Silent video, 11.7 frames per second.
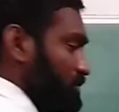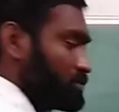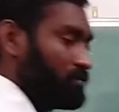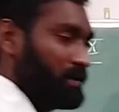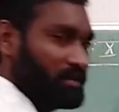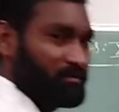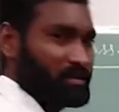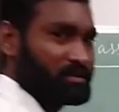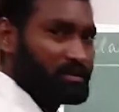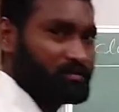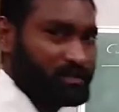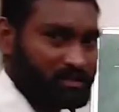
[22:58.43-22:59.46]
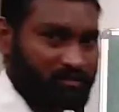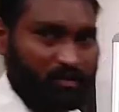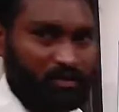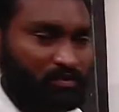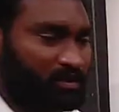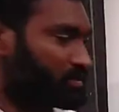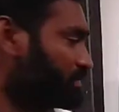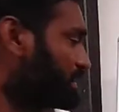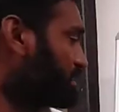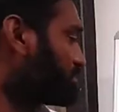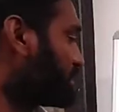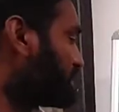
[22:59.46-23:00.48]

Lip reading: so whitewash and bleaching powder can be made by